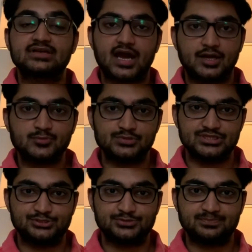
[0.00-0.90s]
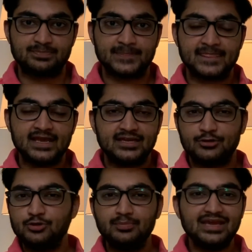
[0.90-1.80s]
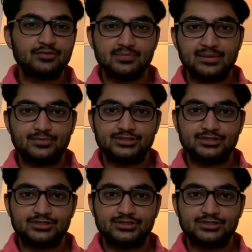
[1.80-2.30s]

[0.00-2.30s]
current position. Now, you may remember